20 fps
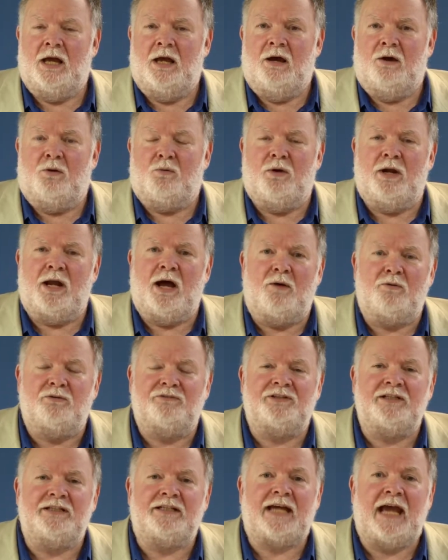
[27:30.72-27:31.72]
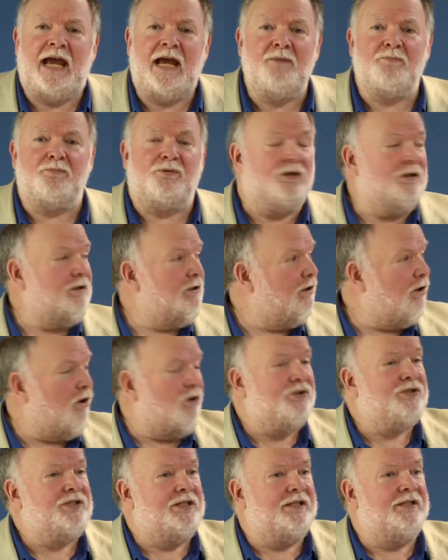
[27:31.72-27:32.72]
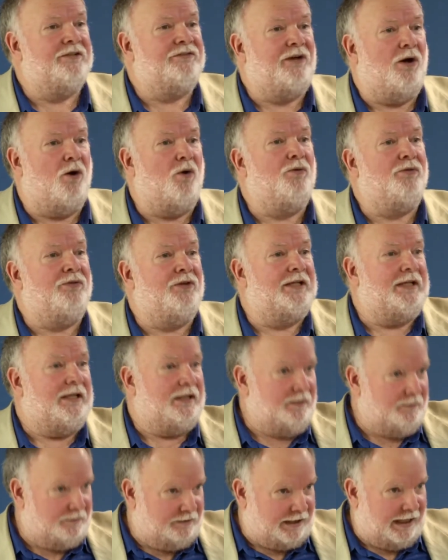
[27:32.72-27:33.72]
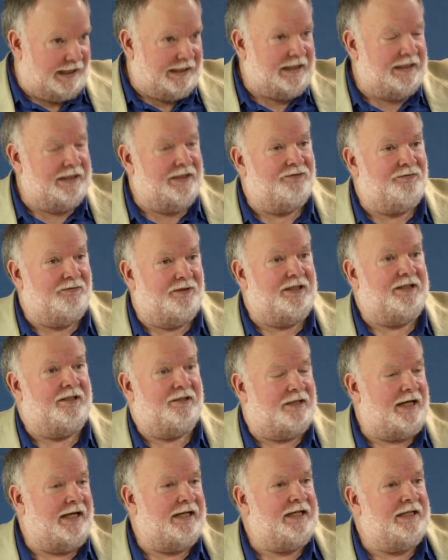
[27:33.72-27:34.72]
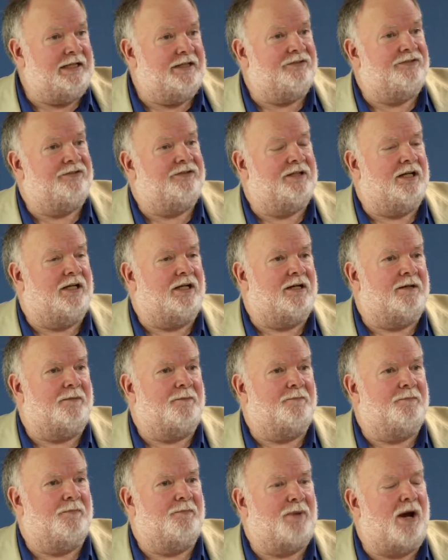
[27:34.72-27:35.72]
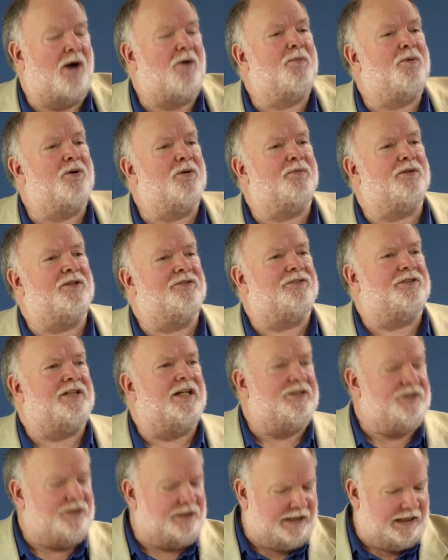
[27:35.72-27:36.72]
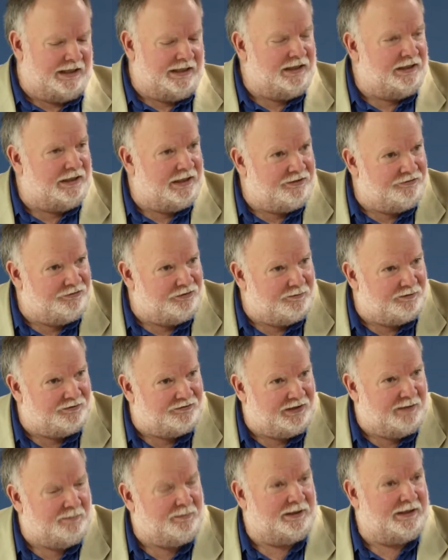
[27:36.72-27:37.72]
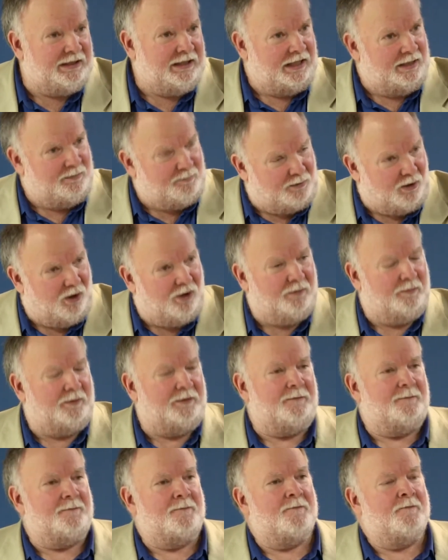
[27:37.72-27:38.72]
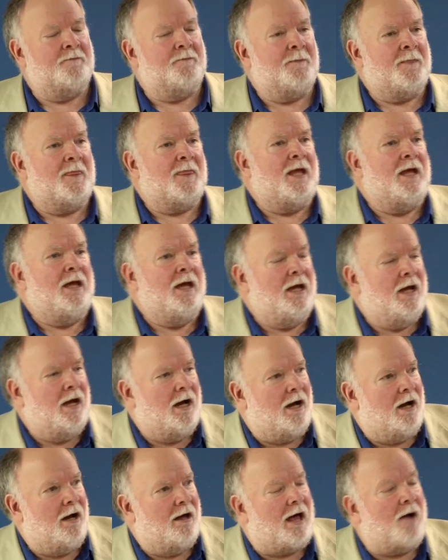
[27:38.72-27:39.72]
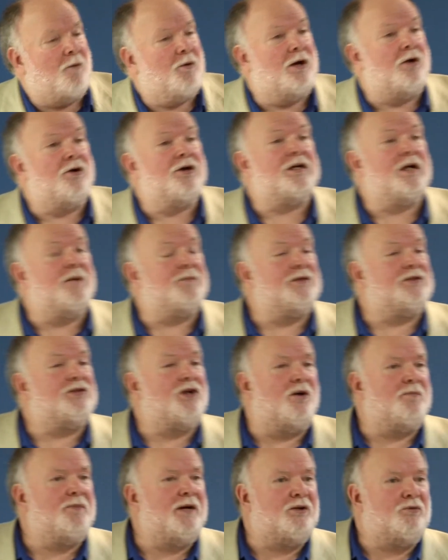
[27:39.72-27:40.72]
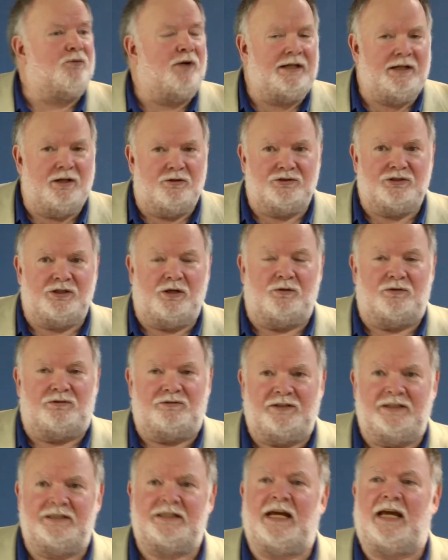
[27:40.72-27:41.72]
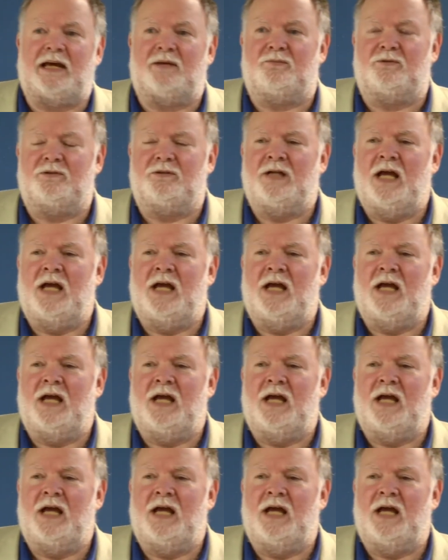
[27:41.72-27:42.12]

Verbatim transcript: when I was in Canberra launching this whole thing, taking this video, taking this uh, PowerPoint presentation in the Legislative Assembly in Parliament, uh, I went on a couple of talkback radio shows in Canberra,